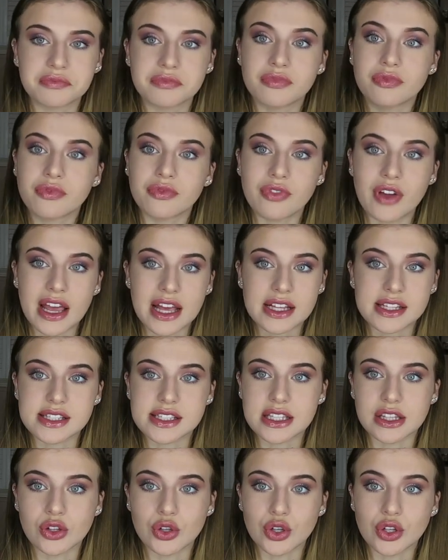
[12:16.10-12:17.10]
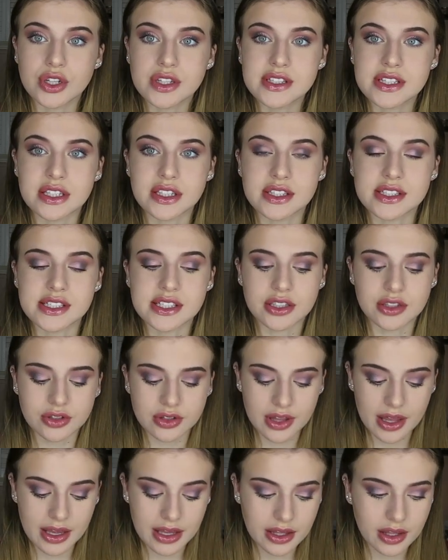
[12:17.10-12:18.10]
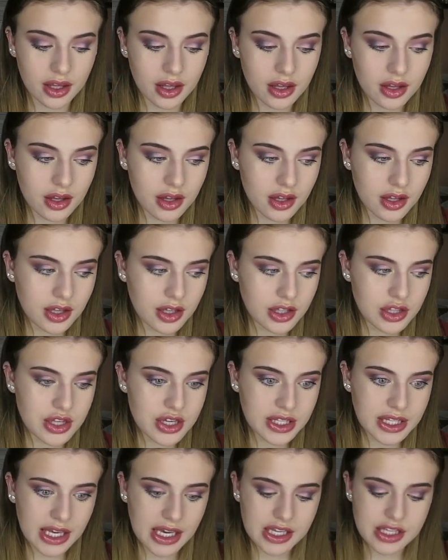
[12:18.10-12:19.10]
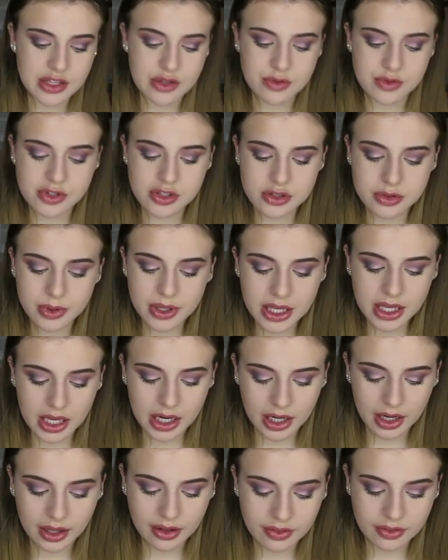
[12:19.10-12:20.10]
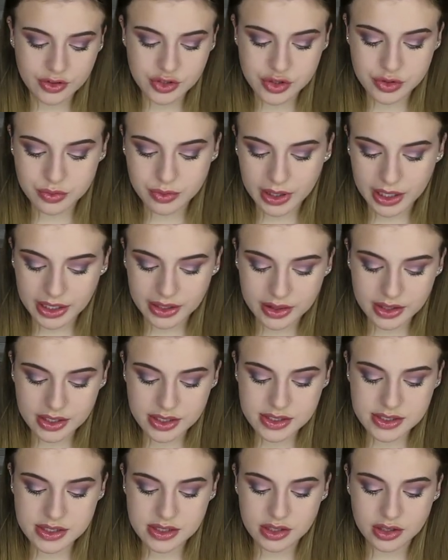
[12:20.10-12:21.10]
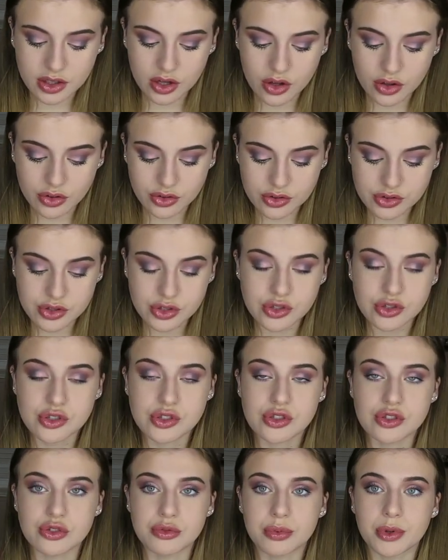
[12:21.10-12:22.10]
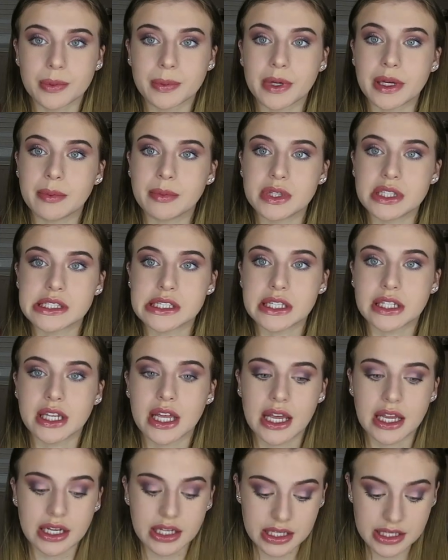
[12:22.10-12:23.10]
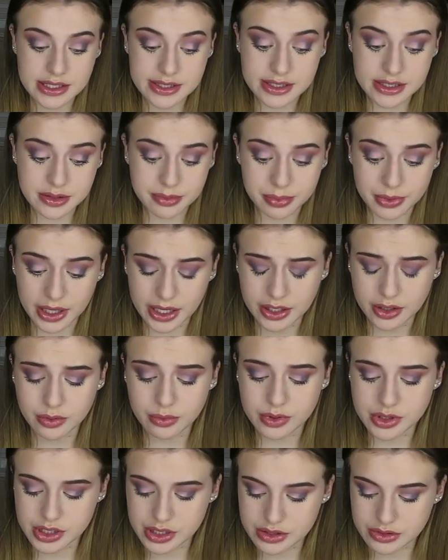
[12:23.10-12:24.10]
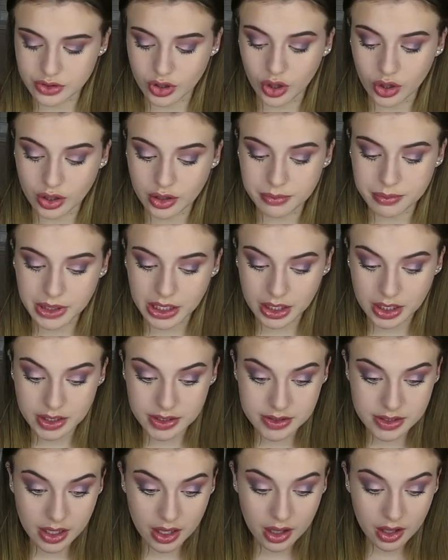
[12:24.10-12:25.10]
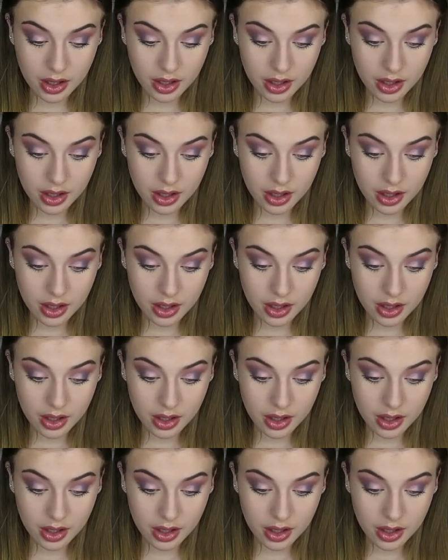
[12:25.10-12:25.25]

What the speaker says: fancy looks until like you get used to it, and I do like this. The colors are super pigmented and easy to blend, which is good because